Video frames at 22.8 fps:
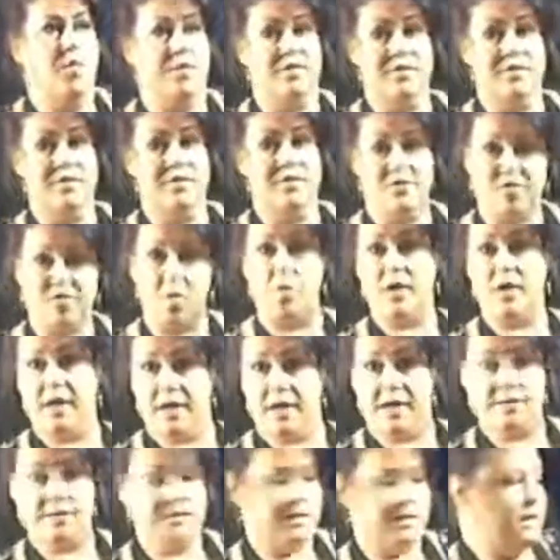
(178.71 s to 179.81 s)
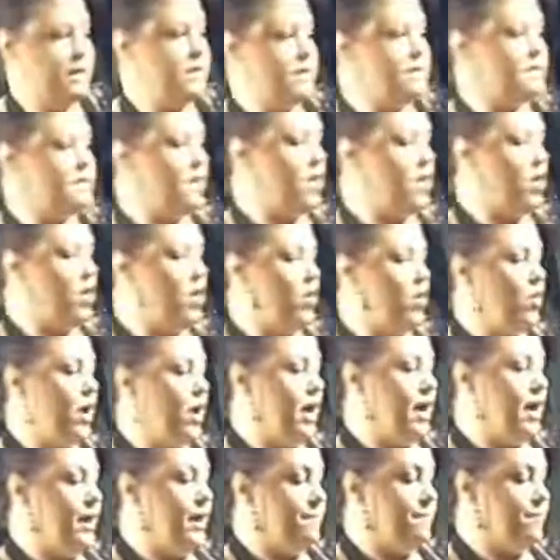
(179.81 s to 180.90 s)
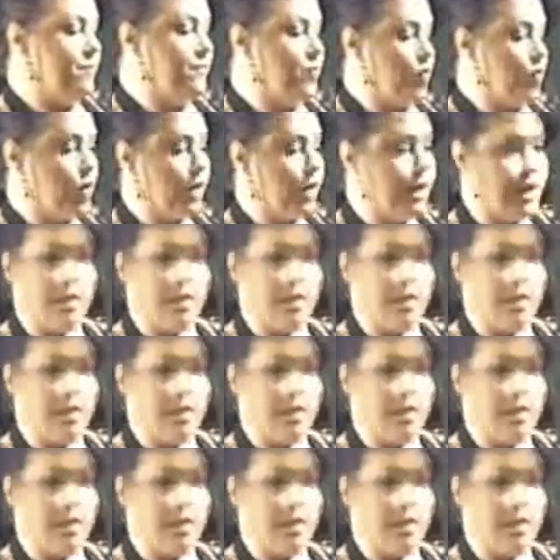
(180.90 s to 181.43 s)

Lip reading: with smoking it. So we're